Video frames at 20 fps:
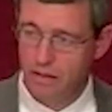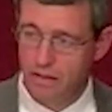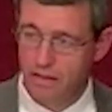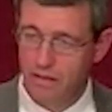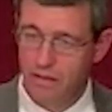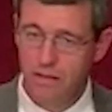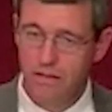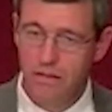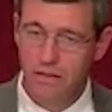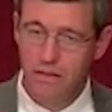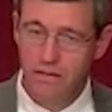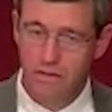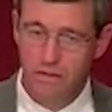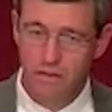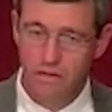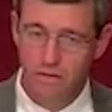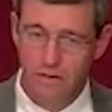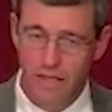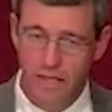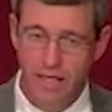This is
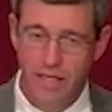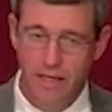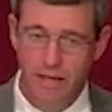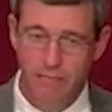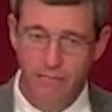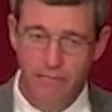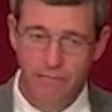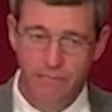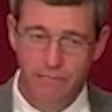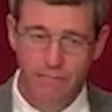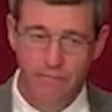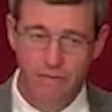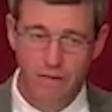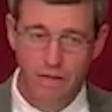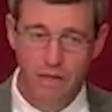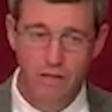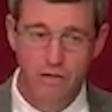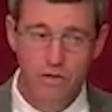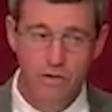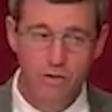no game.
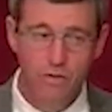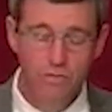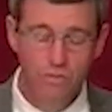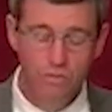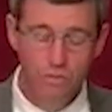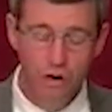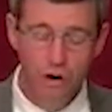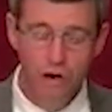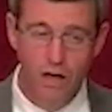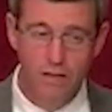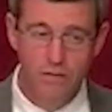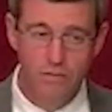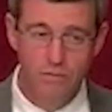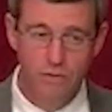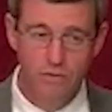You want